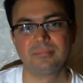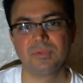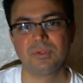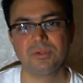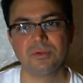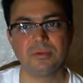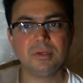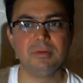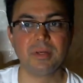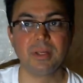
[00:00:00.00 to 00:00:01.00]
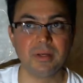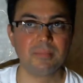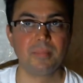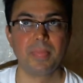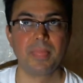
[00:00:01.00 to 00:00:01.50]
So living in a
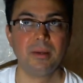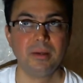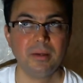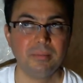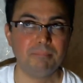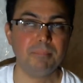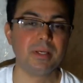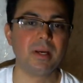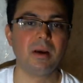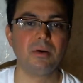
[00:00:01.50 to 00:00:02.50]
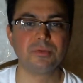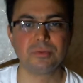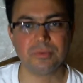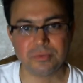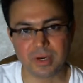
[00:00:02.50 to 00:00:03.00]
big house,
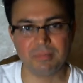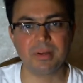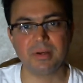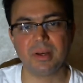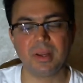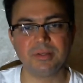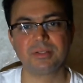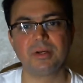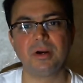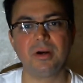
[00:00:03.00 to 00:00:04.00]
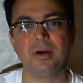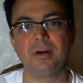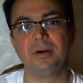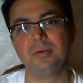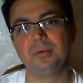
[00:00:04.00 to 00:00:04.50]
or driving a nice
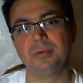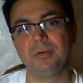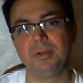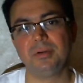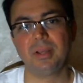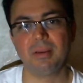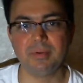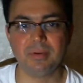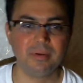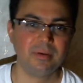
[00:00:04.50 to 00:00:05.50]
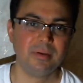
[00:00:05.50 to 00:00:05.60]
car, or having